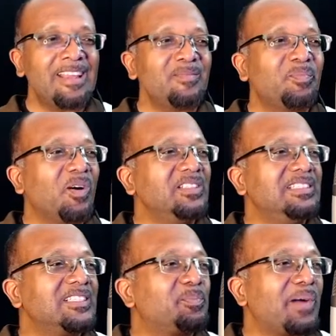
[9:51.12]
right?
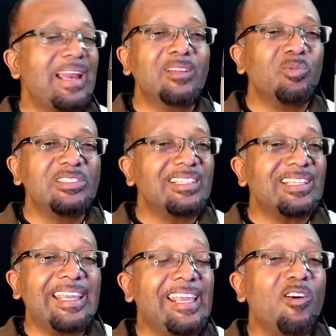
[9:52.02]
Pontius Pilate was
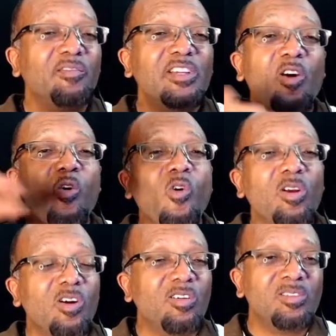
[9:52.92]
not a king over the
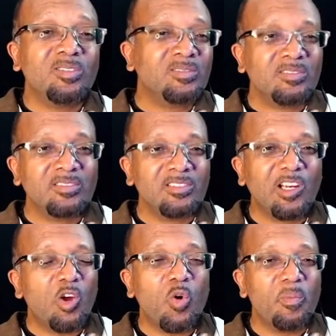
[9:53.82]
whole
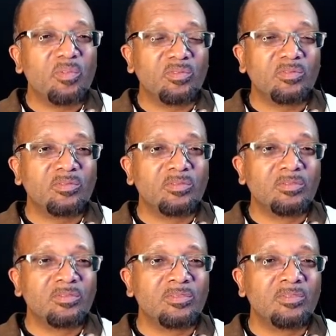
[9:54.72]
globe,
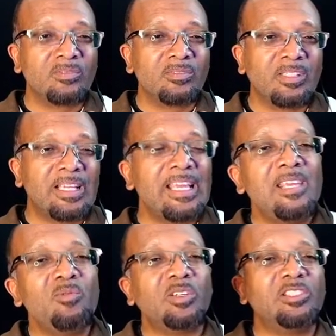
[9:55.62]

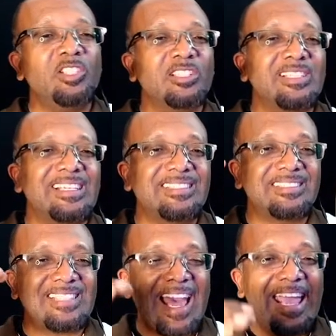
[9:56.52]
he was just
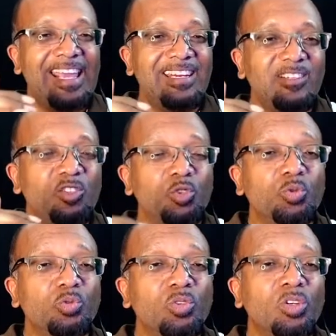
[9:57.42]
assigned
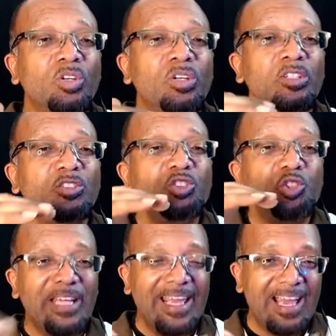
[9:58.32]
to
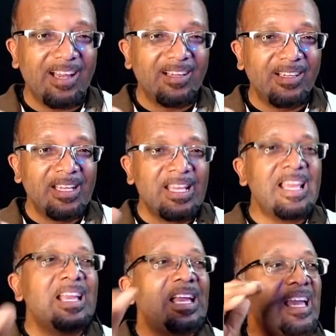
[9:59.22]
Judea.
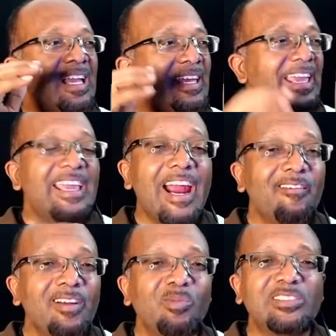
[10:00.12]
King
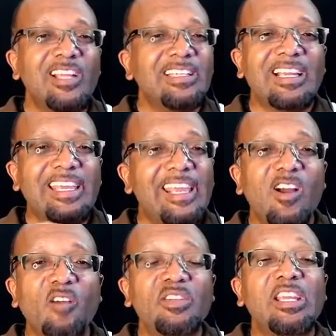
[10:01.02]
Herod was not the
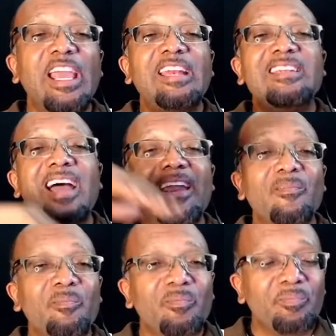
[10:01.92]
king of the
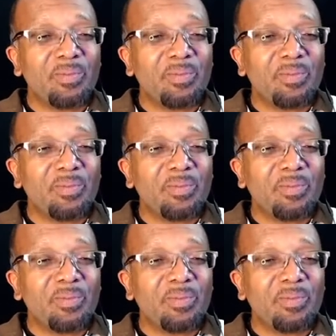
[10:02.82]
entire